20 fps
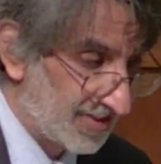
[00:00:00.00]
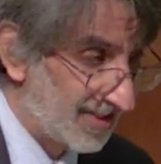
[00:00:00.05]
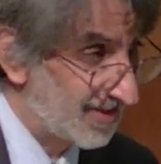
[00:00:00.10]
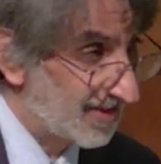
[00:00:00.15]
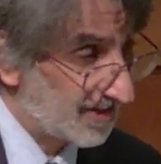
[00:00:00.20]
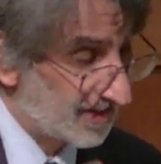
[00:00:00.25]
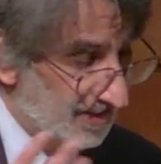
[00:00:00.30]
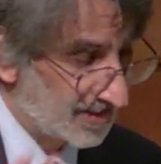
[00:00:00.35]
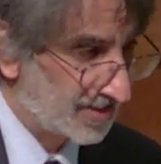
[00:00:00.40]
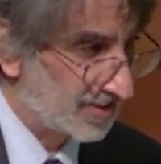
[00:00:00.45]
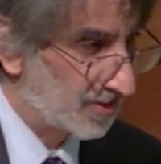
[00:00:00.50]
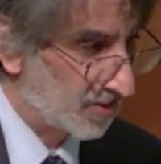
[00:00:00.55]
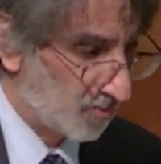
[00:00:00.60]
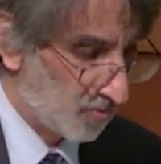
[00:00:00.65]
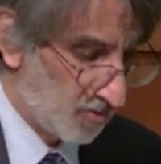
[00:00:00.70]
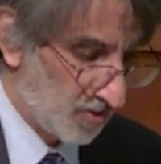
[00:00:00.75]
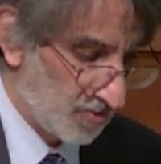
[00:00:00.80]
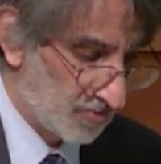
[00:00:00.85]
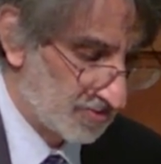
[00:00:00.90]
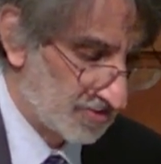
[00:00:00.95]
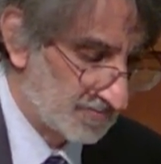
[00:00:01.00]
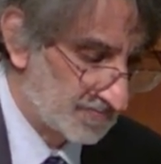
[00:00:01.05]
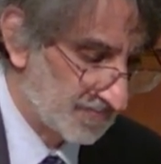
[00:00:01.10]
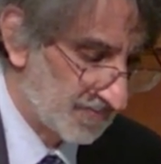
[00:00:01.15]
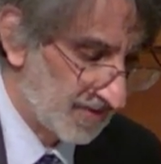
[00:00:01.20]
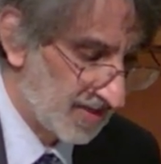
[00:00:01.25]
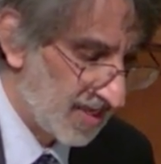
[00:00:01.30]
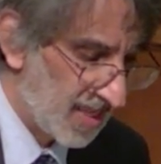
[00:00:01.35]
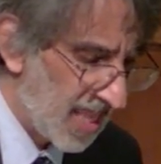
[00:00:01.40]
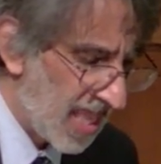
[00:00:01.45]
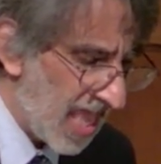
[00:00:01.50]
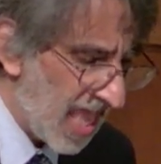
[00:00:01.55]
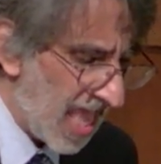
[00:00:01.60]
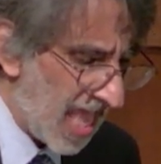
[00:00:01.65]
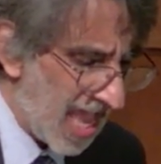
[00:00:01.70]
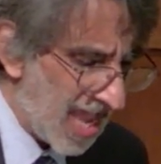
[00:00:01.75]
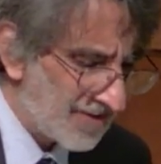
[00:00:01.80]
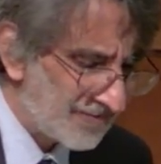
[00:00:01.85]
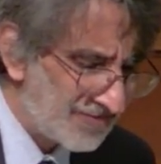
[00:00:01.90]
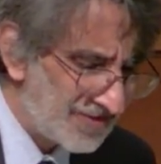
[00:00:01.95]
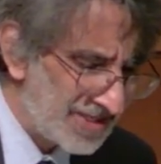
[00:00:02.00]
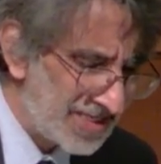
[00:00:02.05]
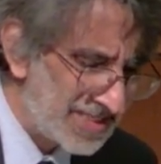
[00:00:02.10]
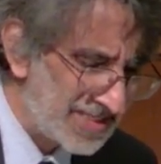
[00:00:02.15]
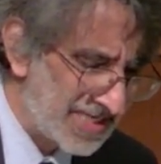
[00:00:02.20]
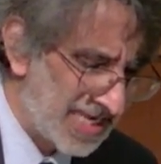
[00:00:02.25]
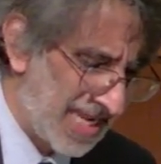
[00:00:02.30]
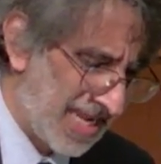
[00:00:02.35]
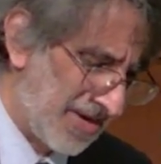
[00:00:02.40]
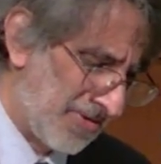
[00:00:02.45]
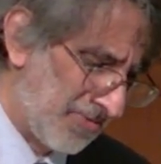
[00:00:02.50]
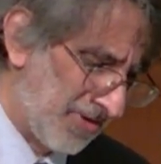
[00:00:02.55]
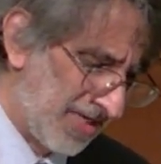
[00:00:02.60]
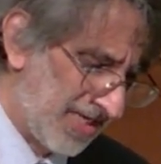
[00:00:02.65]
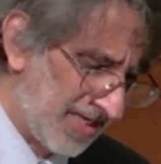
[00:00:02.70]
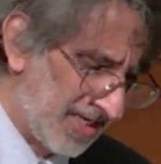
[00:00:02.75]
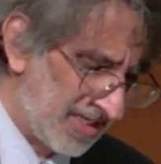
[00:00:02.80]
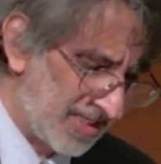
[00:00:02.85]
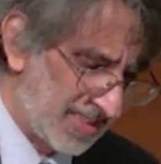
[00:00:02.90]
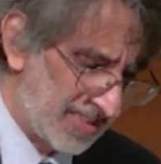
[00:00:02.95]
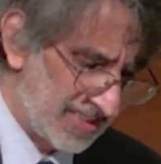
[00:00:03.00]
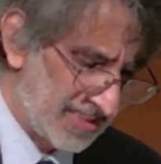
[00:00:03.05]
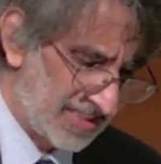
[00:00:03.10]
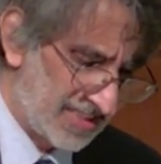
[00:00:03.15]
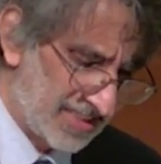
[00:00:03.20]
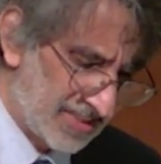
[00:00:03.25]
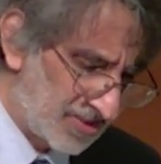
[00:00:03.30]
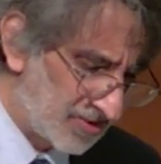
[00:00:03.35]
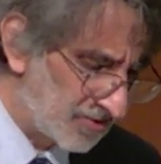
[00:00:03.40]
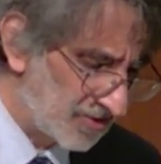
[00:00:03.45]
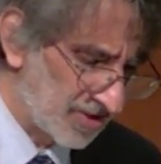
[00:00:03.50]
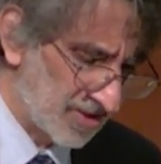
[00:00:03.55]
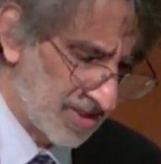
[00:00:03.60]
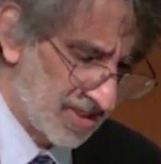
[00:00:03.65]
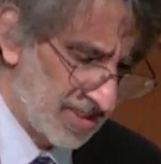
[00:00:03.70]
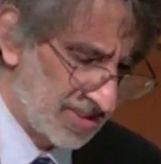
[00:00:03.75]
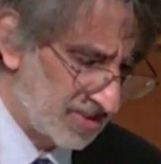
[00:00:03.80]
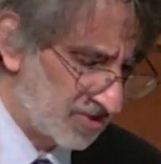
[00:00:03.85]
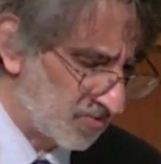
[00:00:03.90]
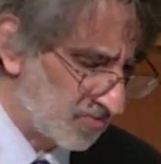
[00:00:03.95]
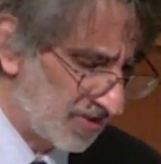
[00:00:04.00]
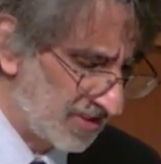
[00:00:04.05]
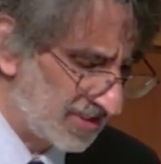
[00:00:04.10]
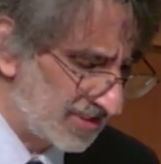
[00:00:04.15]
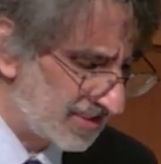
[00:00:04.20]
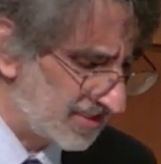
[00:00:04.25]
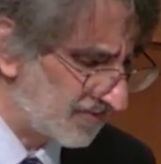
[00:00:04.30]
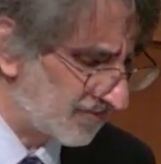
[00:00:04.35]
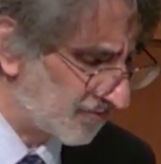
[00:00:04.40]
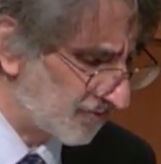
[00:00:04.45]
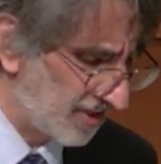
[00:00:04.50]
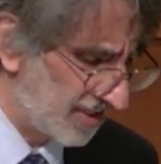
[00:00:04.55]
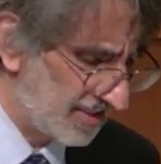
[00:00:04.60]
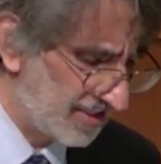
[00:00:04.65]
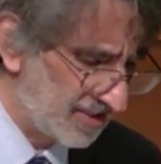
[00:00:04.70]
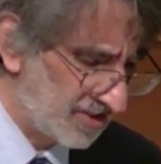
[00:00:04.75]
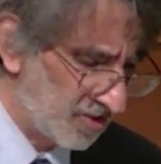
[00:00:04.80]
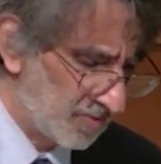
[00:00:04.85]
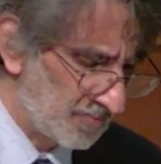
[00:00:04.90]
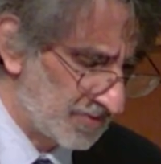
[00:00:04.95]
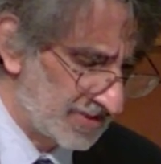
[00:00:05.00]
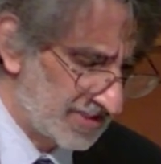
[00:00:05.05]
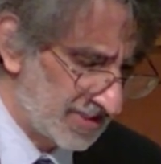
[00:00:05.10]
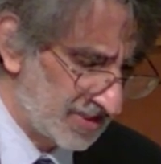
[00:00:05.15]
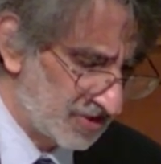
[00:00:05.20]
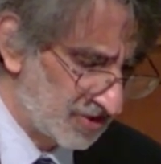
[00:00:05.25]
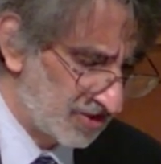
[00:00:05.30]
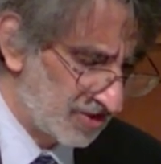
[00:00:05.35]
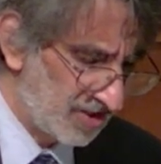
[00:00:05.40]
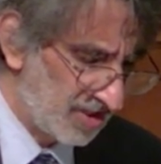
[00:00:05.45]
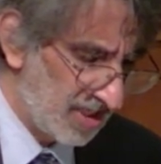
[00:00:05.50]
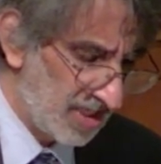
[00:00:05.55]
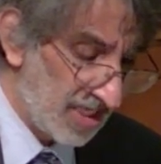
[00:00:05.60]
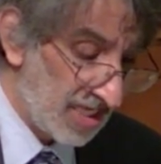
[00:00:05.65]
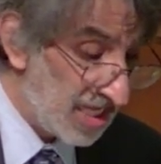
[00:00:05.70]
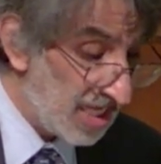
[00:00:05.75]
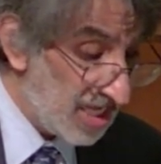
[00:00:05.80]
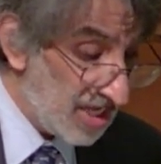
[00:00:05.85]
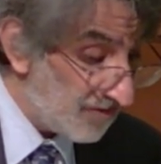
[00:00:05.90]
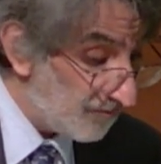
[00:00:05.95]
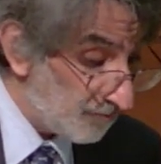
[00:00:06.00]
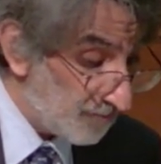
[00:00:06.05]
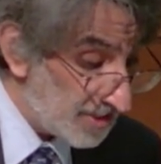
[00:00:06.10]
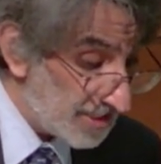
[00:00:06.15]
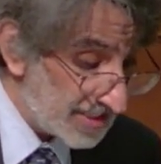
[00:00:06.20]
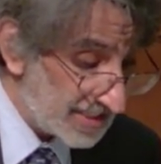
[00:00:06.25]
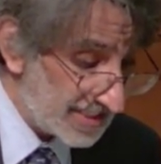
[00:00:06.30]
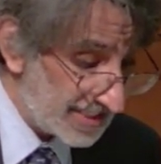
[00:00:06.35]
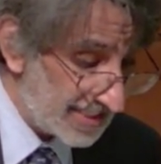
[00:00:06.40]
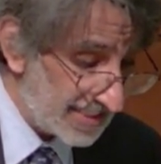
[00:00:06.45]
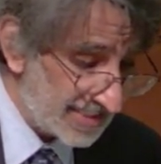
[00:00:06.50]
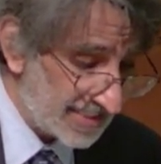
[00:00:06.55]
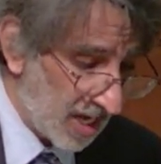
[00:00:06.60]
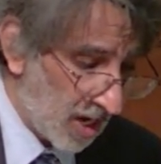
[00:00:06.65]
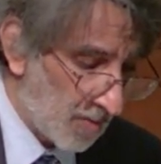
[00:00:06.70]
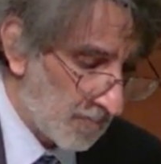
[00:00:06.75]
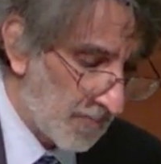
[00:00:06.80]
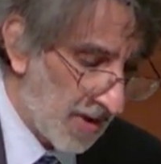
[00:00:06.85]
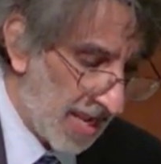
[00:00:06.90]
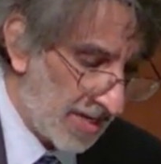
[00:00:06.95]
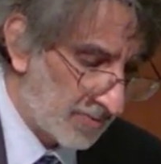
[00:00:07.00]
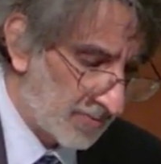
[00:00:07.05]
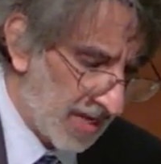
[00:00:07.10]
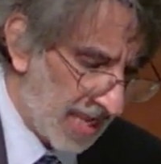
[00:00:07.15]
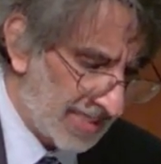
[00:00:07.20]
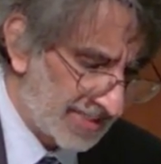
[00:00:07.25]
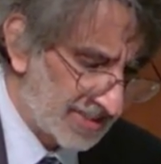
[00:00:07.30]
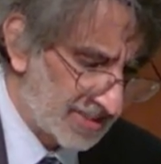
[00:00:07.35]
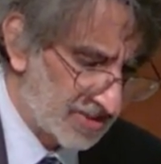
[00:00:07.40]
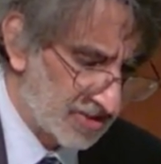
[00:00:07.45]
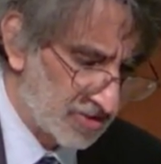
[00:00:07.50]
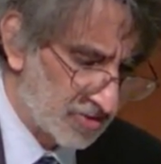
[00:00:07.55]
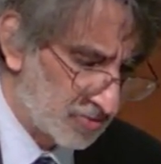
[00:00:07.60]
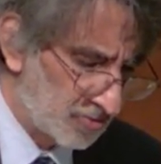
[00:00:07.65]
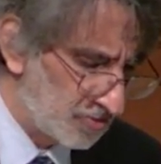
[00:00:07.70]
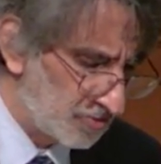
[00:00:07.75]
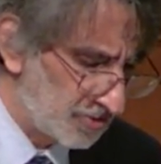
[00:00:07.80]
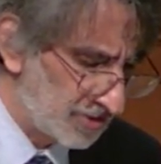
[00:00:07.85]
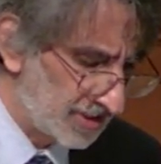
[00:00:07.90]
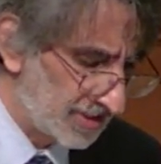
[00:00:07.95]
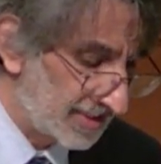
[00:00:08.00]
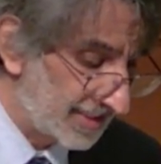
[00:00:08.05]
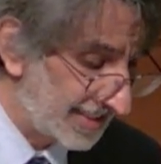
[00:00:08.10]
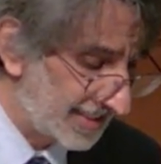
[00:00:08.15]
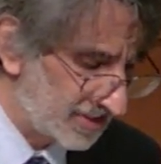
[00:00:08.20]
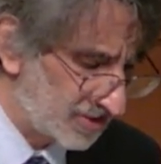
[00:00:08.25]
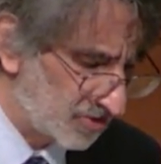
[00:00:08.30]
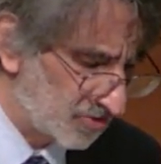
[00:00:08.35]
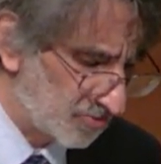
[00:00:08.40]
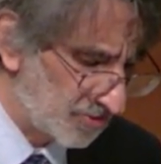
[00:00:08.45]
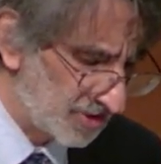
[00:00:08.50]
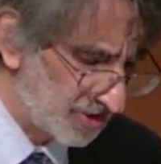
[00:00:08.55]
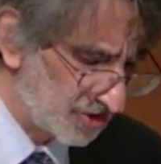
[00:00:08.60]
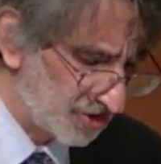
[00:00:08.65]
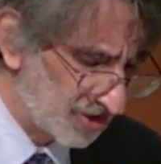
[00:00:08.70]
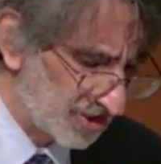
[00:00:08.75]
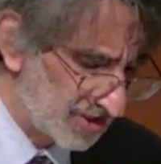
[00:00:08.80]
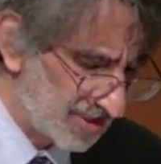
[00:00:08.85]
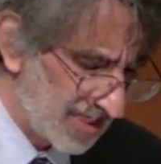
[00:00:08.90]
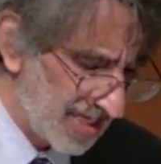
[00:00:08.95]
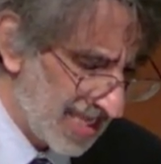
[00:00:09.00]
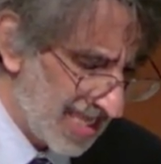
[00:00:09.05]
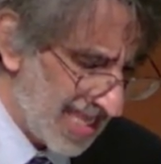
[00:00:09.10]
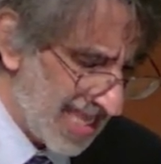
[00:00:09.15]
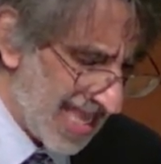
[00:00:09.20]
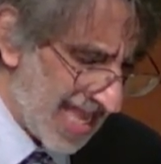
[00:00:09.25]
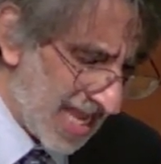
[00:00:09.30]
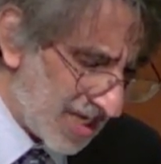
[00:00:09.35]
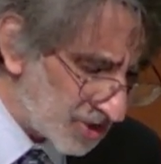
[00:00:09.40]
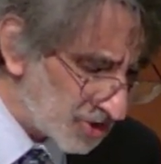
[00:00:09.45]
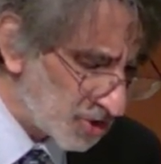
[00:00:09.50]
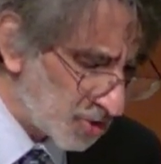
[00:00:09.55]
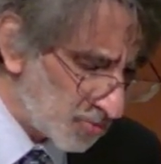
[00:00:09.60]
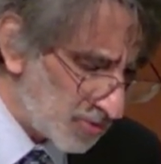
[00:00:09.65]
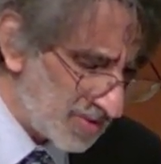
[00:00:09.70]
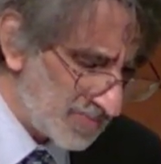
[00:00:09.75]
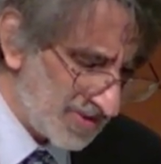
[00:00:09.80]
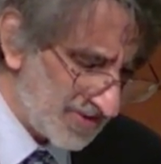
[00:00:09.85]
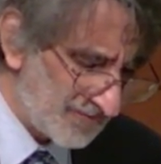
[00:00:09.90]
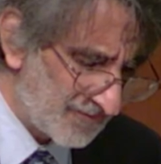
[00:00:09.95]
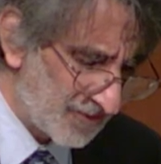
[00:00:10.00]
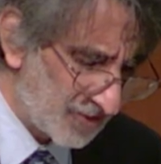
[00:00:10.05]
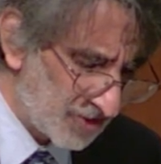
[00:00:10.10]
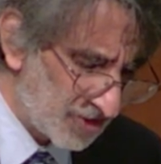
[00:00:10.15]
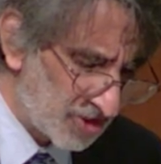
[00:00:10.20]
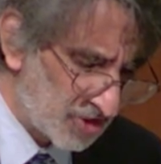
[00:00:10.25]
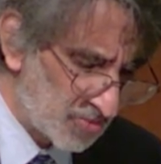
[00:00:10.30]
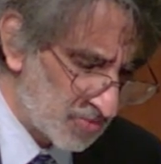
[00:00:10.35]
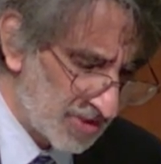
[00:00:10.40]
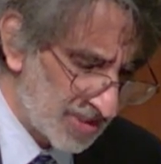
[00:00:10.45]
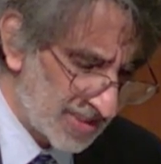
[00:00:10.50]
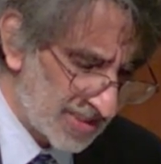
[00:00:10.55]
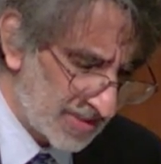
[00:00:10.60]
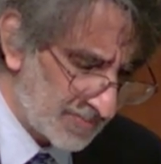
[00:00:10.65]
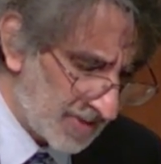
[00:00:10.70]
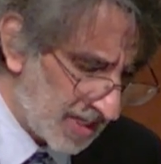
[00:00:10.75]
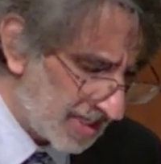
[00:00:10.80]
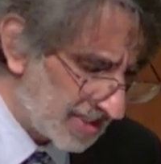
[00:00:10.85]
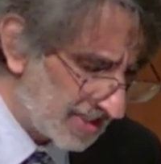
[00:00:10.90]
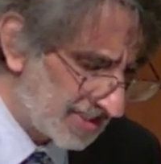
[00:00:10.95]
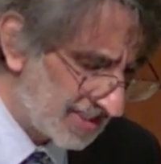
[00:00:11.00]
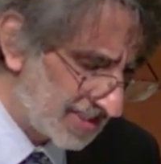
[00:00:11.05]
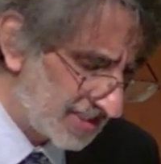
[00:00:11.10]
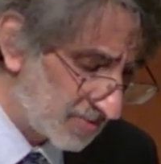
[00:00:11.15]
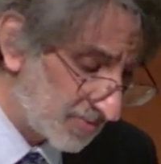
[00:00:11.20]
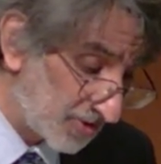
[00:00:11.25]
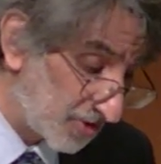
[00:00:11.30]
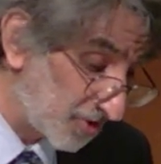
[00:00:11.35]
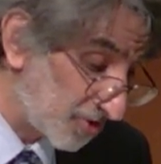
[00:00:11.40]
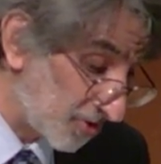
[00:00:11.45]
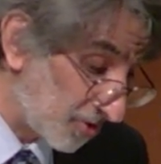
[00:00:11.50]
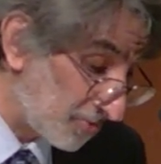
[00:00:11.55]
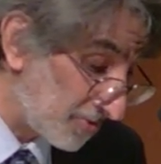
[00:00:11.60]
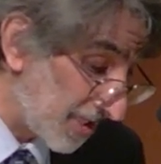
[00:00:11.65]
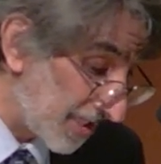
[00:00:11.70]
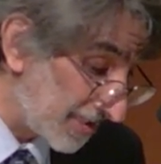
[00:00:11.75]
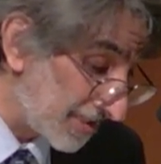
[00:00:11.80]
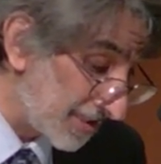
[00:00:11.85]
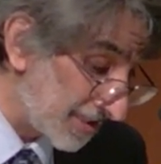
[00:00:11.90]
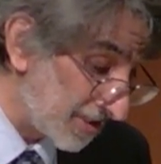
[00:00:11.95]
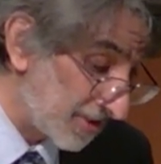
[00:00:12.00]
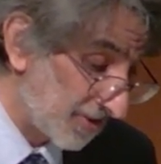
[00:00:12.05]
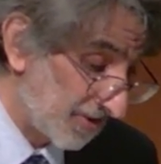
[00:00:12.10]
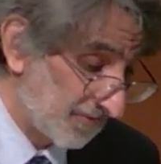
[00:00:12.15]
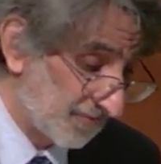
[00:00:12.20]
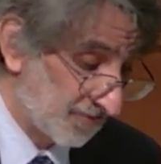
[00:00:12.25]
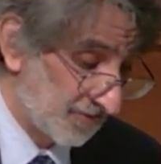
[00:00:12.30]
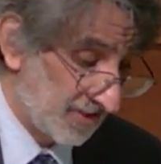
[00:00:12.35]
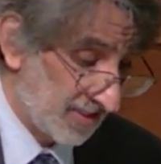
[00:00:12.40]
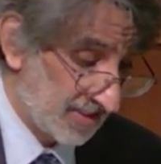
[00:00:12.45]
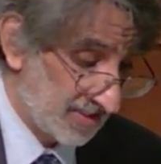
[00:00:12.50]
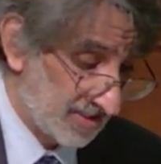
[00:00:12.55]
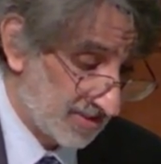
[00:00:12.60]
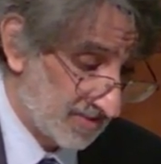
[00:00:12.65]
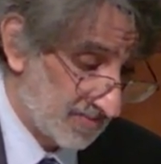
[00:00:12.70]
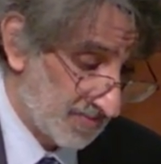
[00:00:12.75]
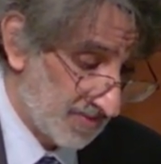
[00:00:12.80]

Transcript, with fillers: and then this is a quote. Have these Erika considered the consequences of granting their petition? If we cease our piratic cruises against the Christians, how shall we be furnished with the commodities which are so necessary for us?